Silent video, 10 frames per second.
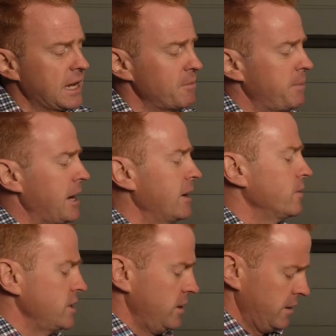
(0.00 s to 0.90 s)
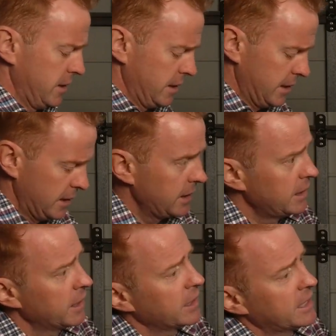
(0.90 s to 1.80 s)
come apart on you.
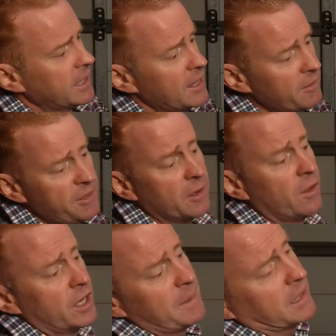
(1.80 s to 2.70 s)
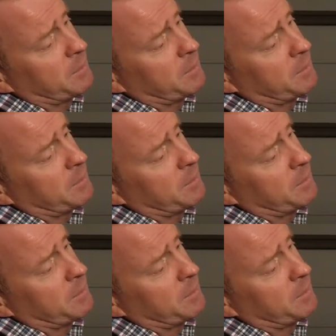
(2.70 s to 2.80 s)
Okay, the other thing I like about the